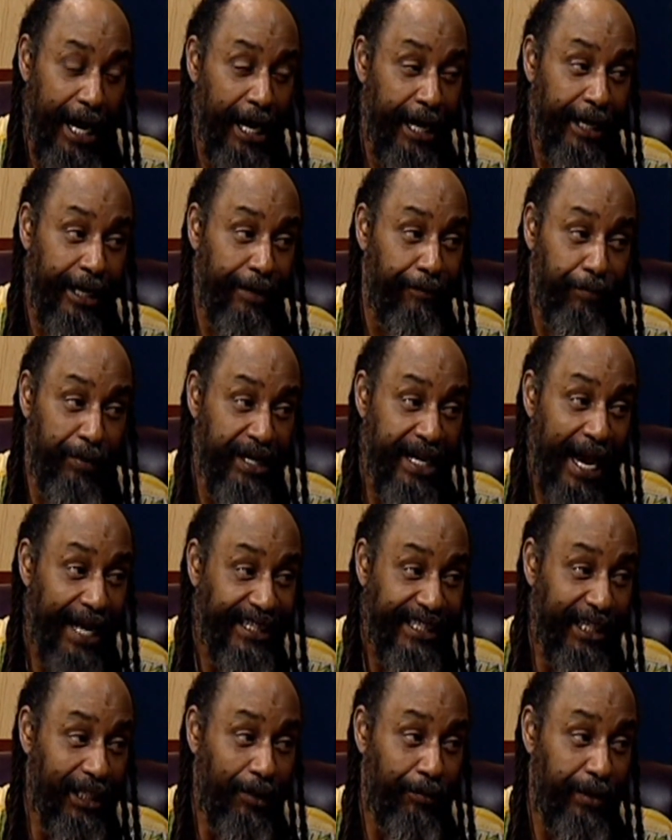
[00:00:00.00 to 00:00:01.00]
And if we're not
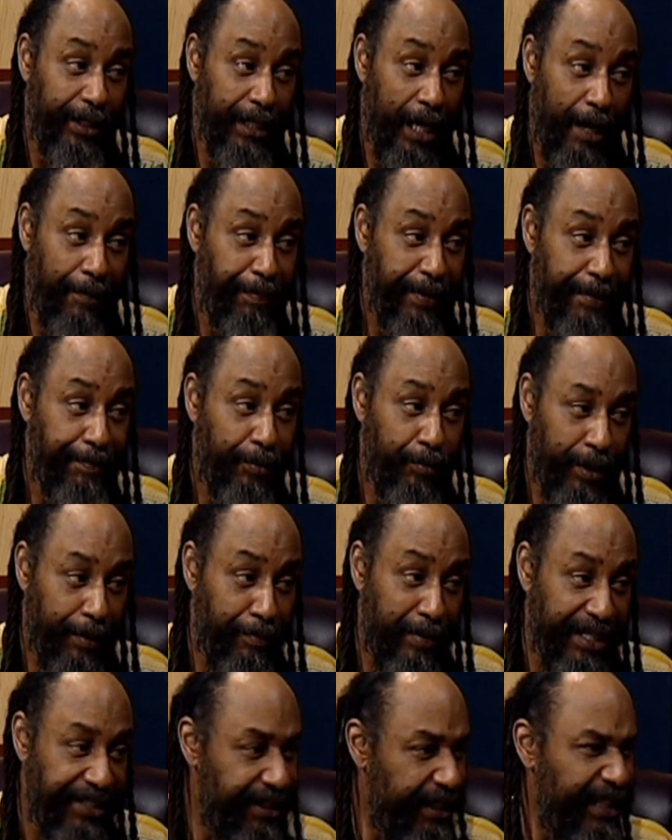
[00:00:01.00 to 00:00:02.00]
dealing with young people, we
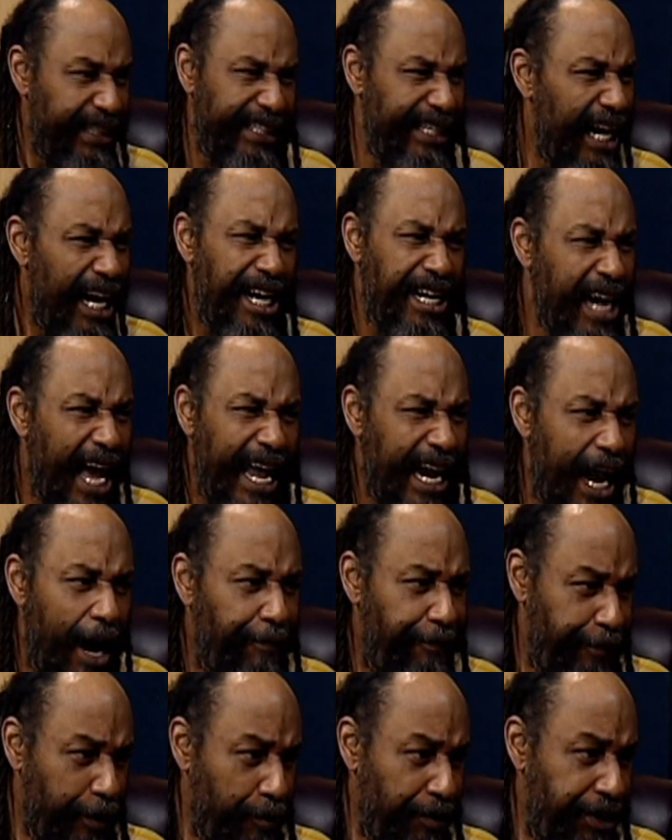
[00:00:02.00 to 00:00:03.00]
miss it. They're not our
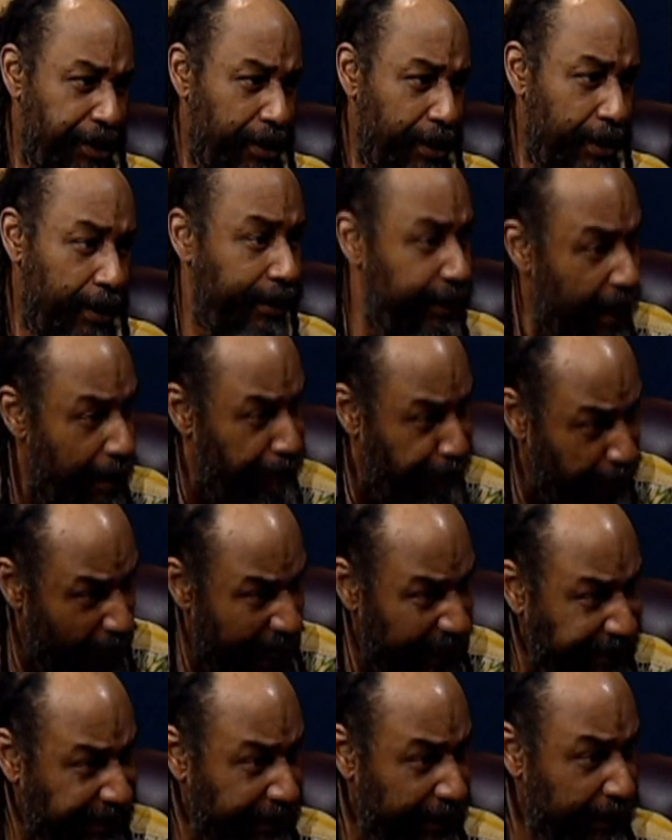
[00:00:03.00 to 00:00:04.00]
future. They're
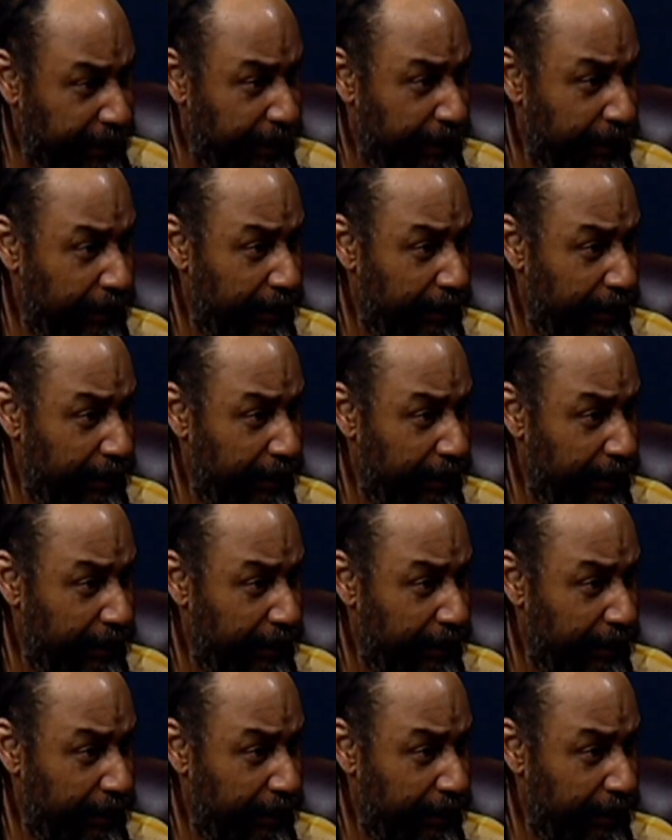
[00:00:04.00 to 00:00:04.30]
present.